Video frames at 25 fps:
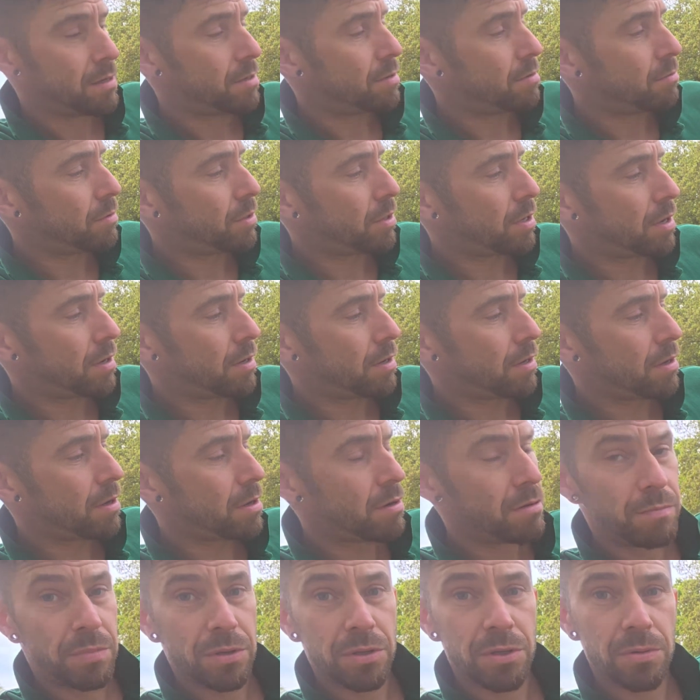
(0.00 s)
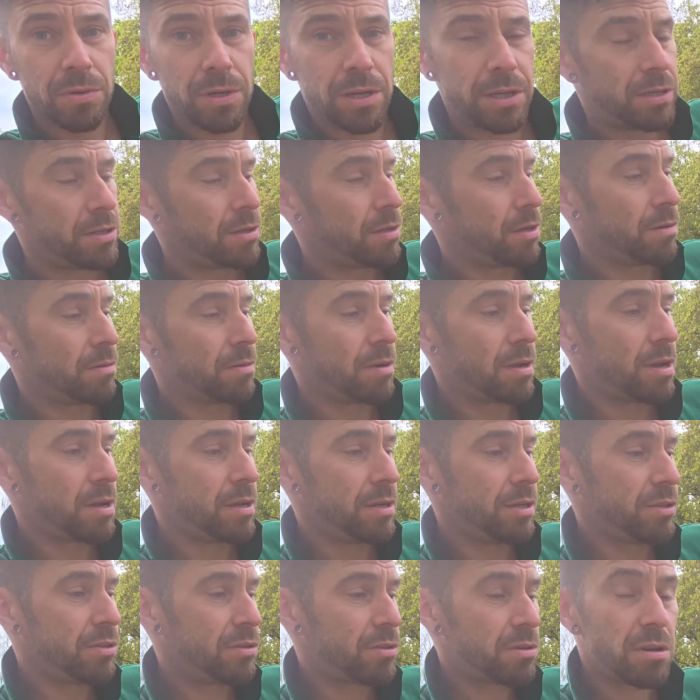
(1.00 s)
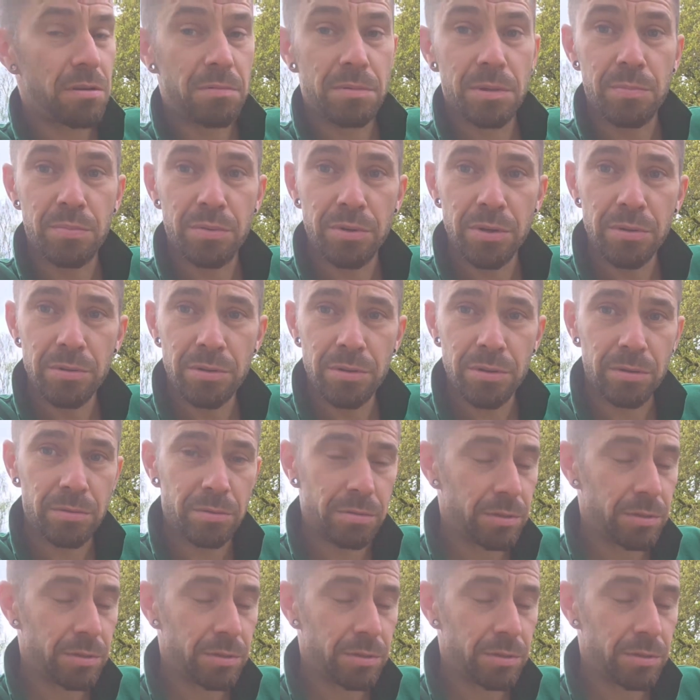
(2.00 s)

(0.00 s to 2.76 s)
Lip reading: we kind of go between two, and you just got to be brutal.